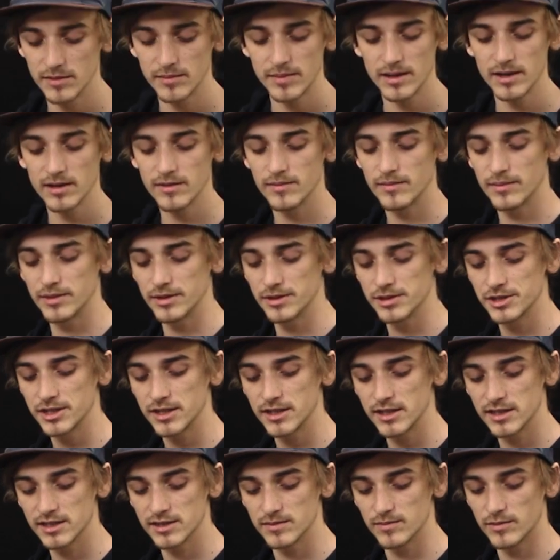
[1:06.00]
bottom
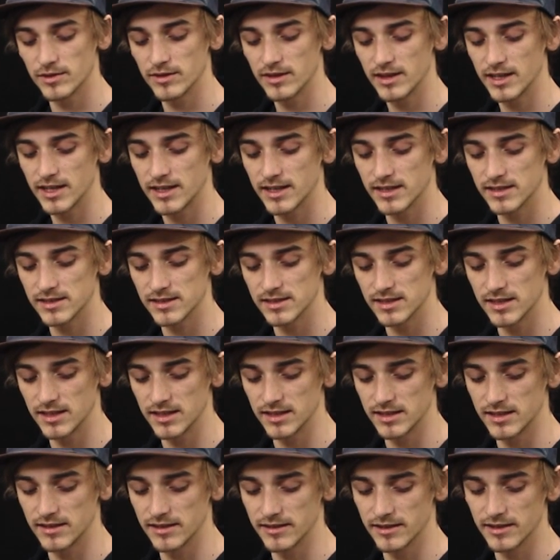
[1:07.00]
bushing is more like a
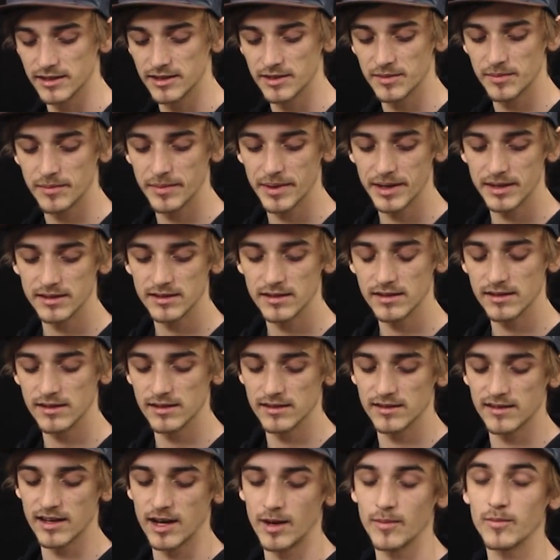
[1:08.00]
cylinder compared to the
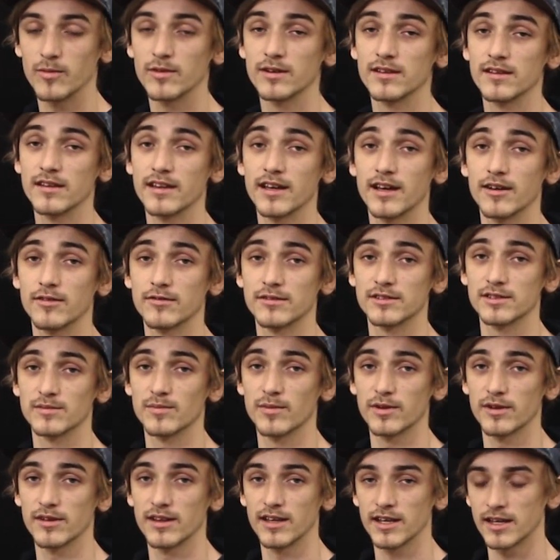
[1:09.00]
top one that was
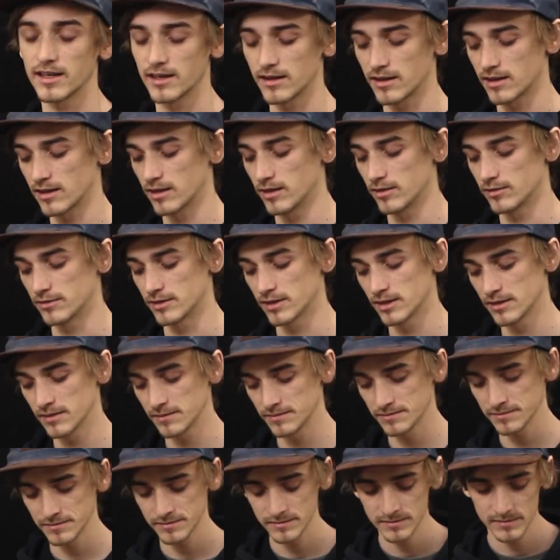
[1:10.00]
more like a cone.
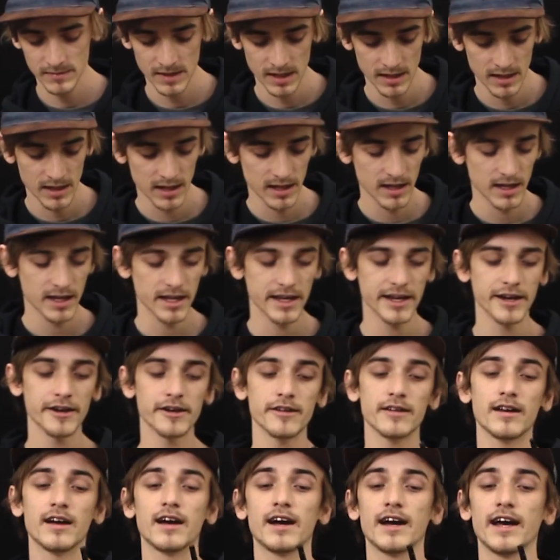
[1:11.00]

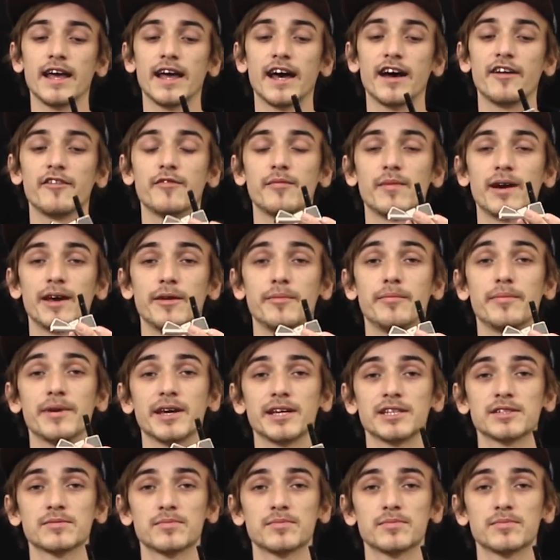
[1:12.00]
Here I have my base